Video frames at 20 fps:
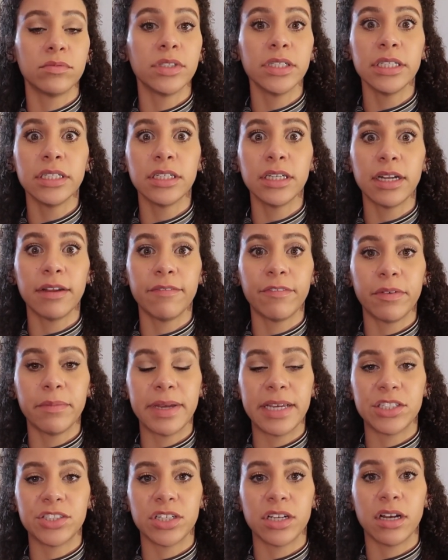really good
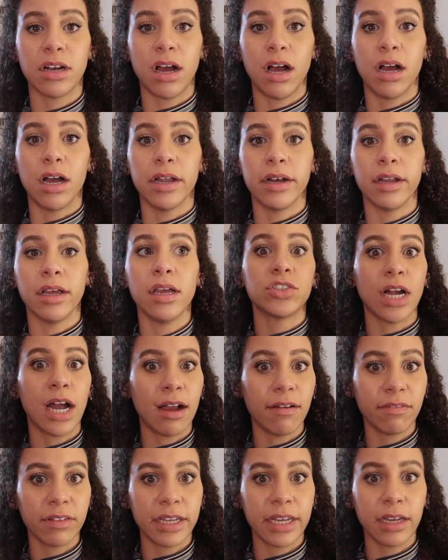information on
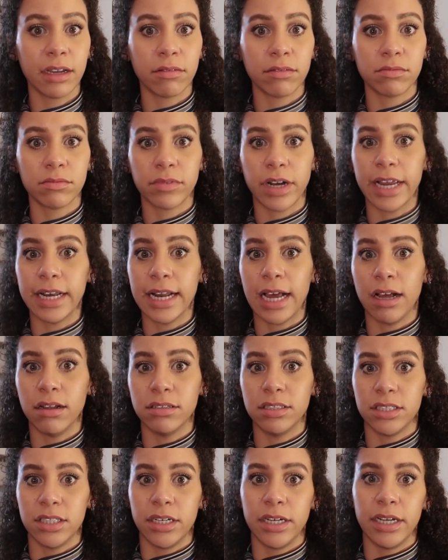traveling right now
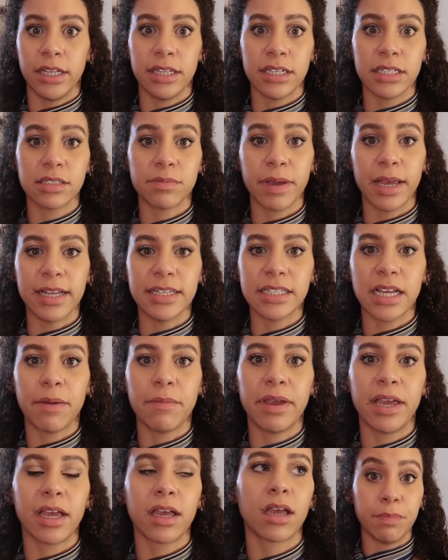during this
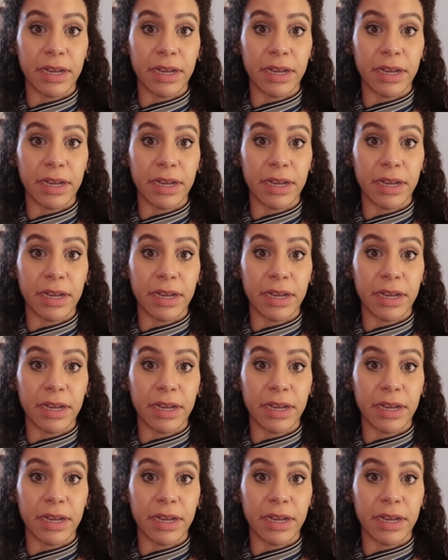pandemic,